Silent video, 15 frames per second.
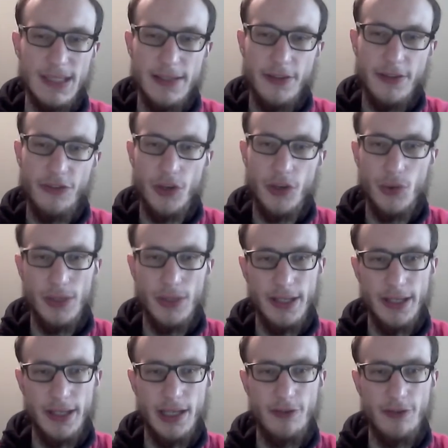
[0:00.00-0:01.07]

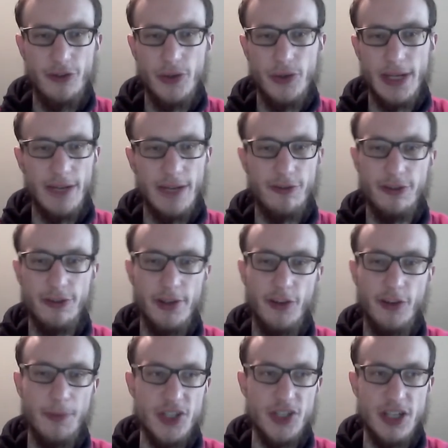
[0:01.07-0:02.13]
So if you have
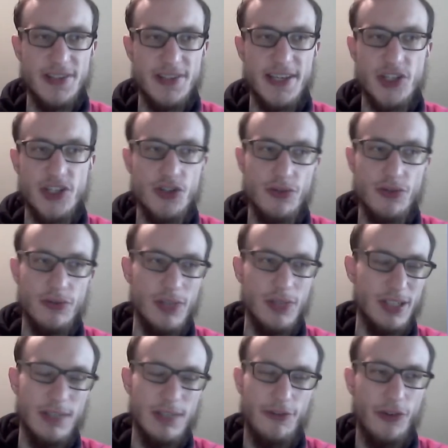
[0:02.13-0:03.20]
a specialization
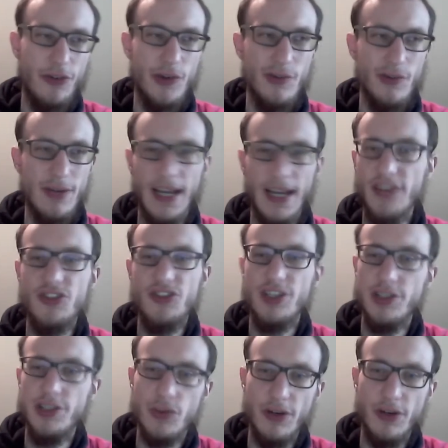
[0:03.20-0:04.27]
that gives you
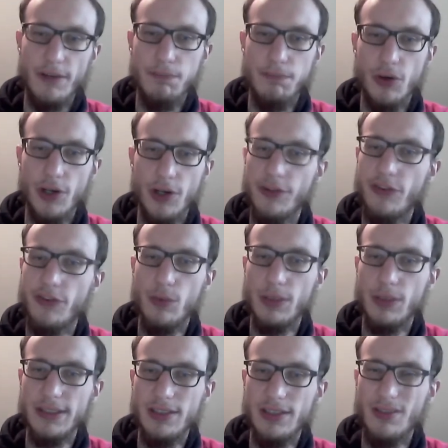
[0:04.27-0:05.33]
18 credit points, you
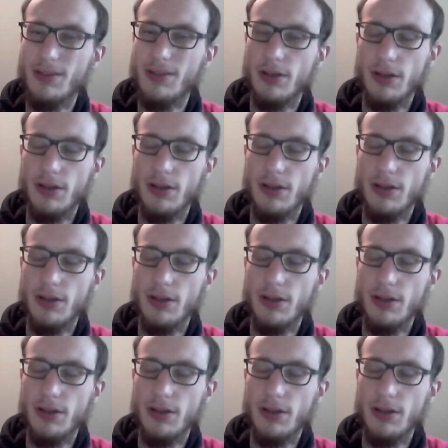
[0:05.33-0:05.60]
will need